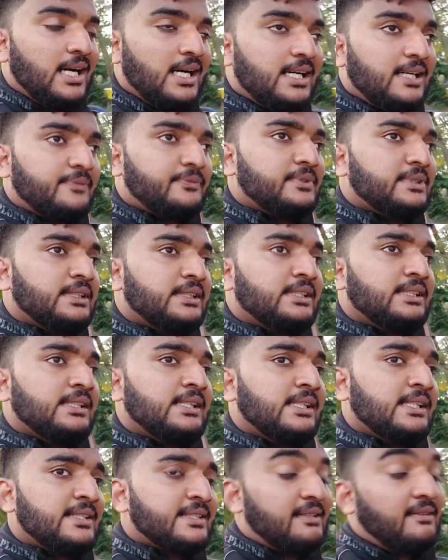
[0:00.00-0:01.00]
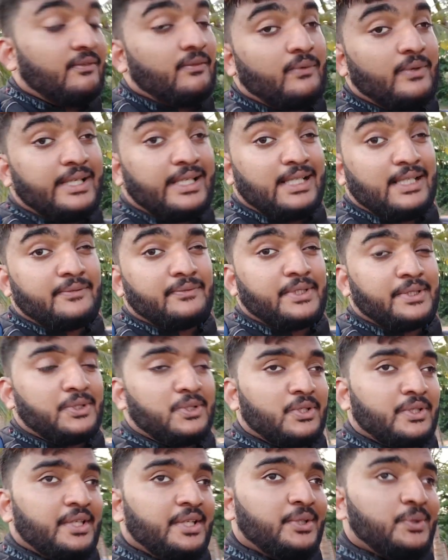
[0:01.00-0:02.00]
after uh, some while after
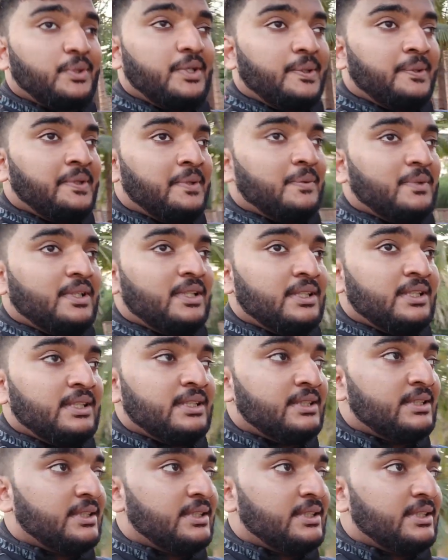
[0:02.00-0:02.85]
talking to everyone